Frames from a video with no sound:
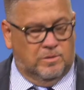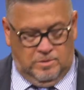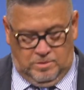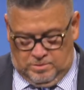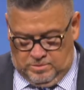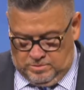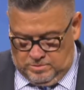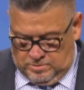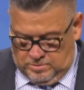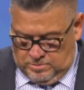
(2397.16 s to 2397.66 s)

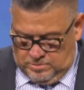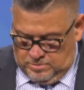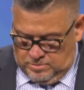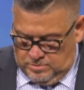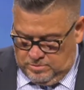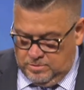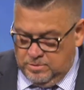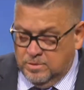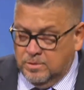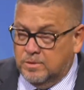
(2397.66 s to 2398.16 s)

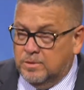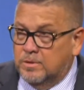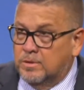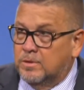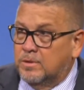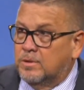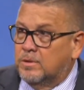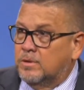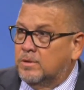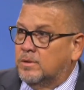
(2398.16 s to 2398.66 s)

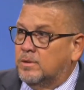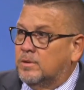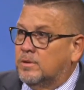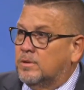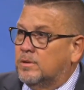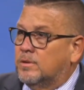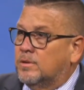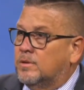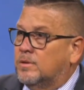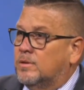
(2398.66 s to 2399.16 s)

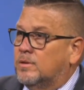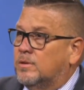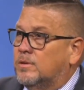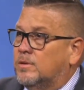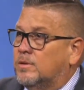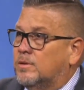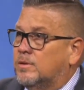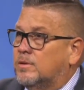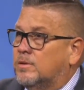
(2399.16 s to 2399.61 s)
No one is speaking in this clip.